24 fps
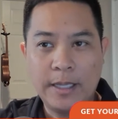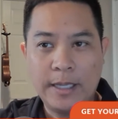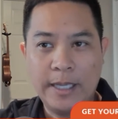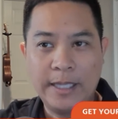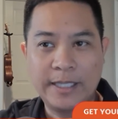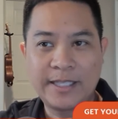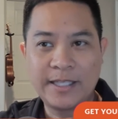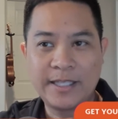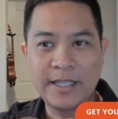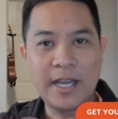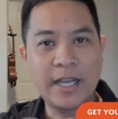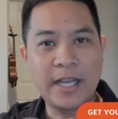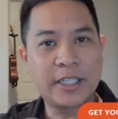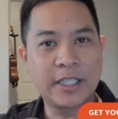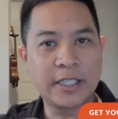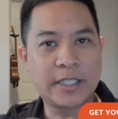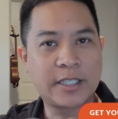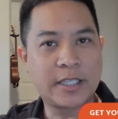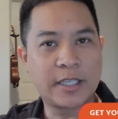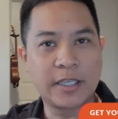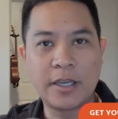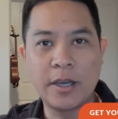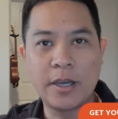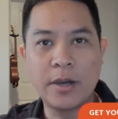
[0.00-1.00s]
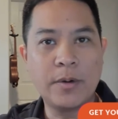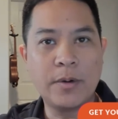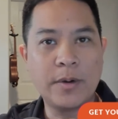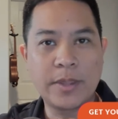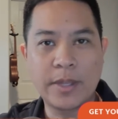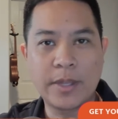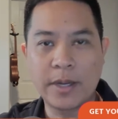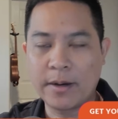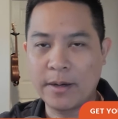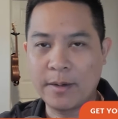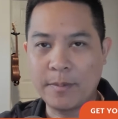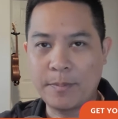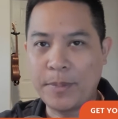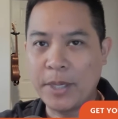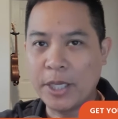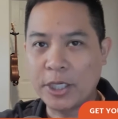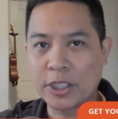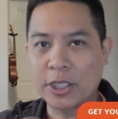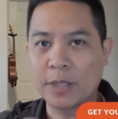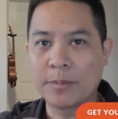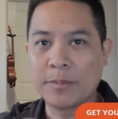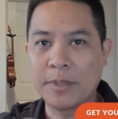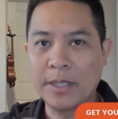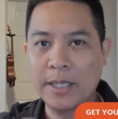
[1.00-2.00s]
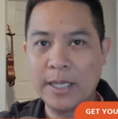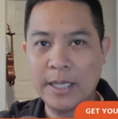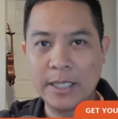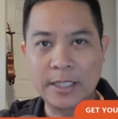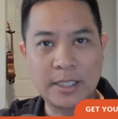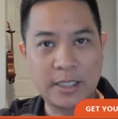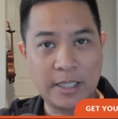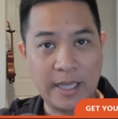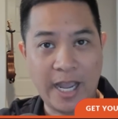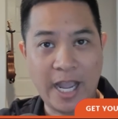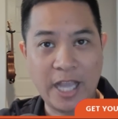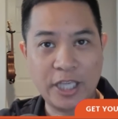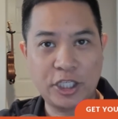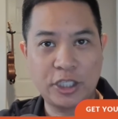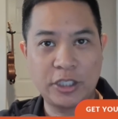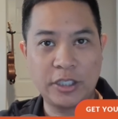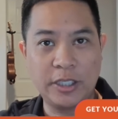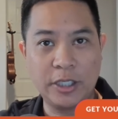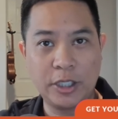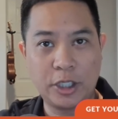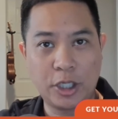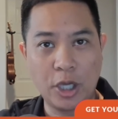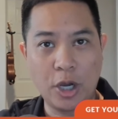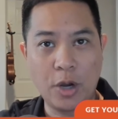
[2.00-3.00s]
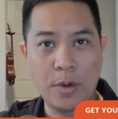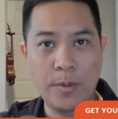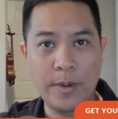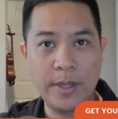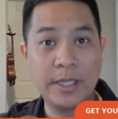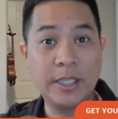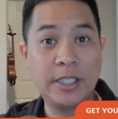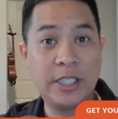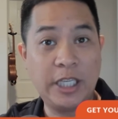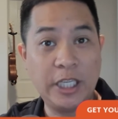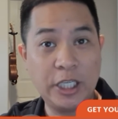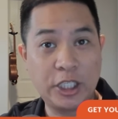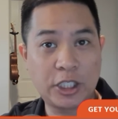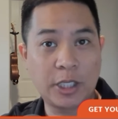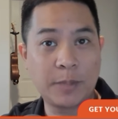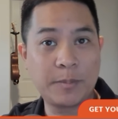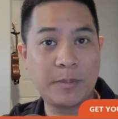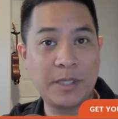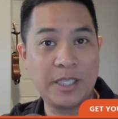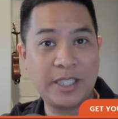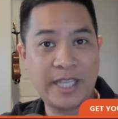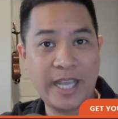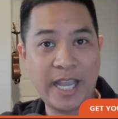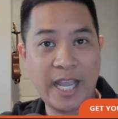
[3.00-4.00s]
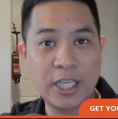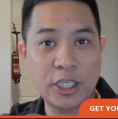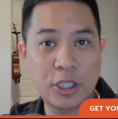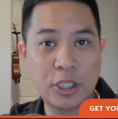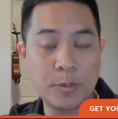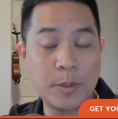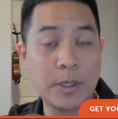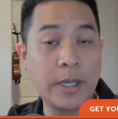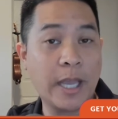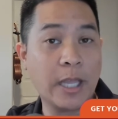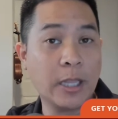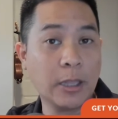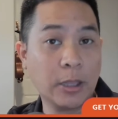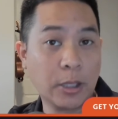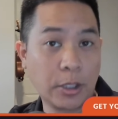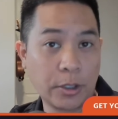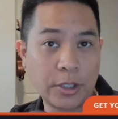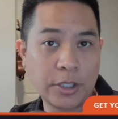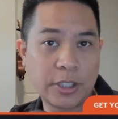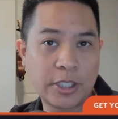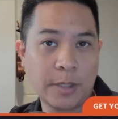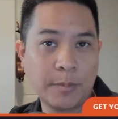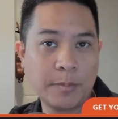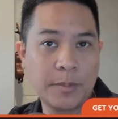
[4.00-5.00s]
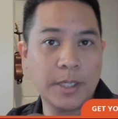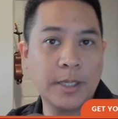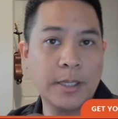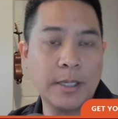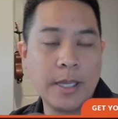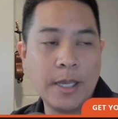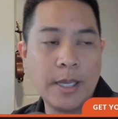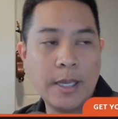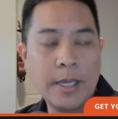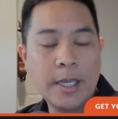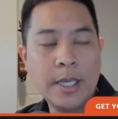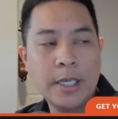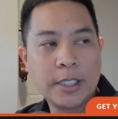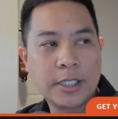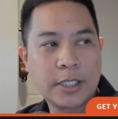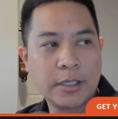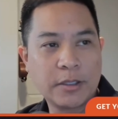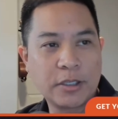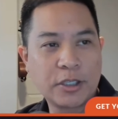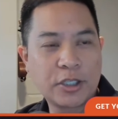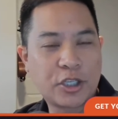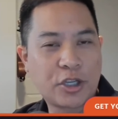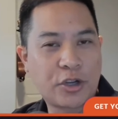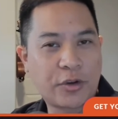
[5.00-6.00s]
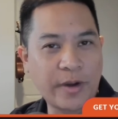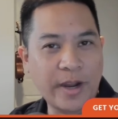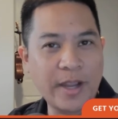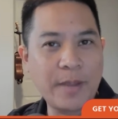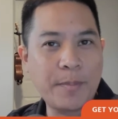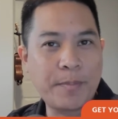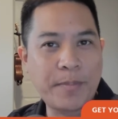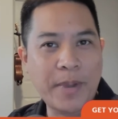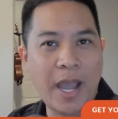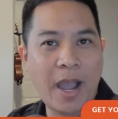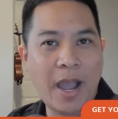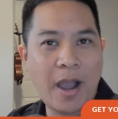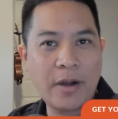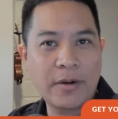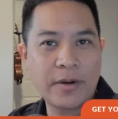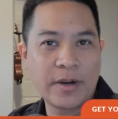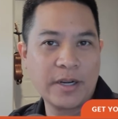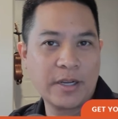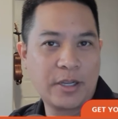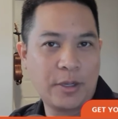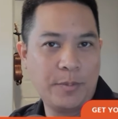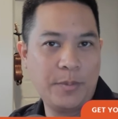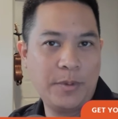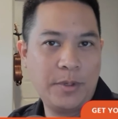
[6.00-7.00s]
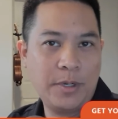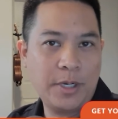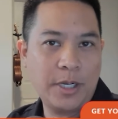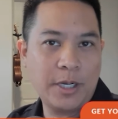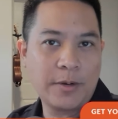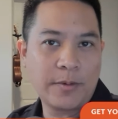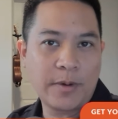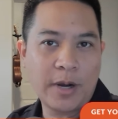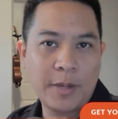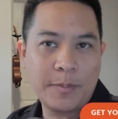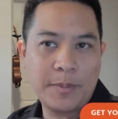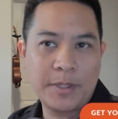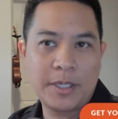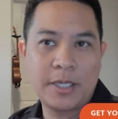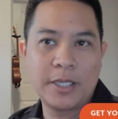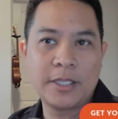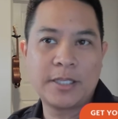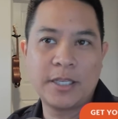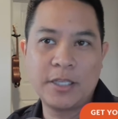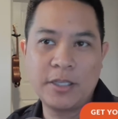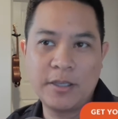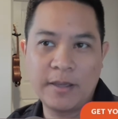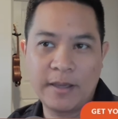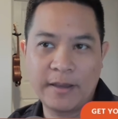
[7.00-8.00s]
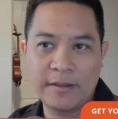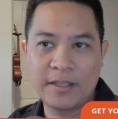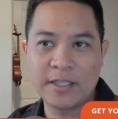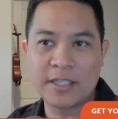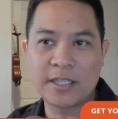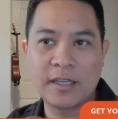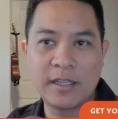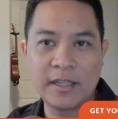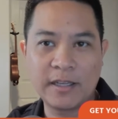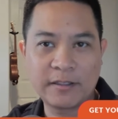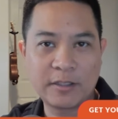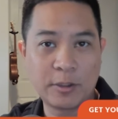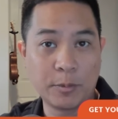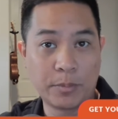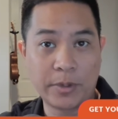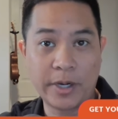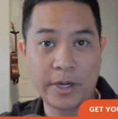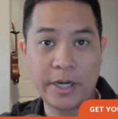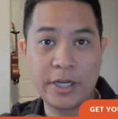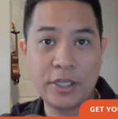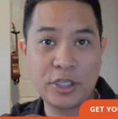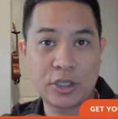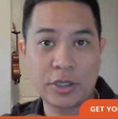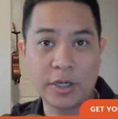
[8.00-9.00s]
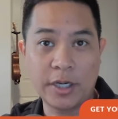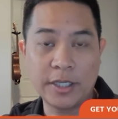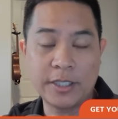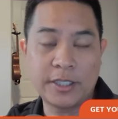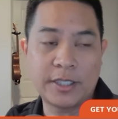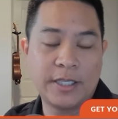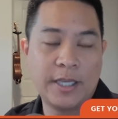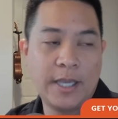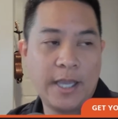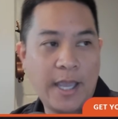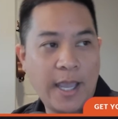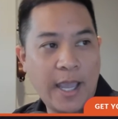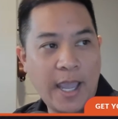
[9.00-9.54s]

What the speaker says: it's not just to go there and pitch something, it's to actually go in, teach something tangible and learn something. So there's great power in community, right? Because then you get this collective brain trust.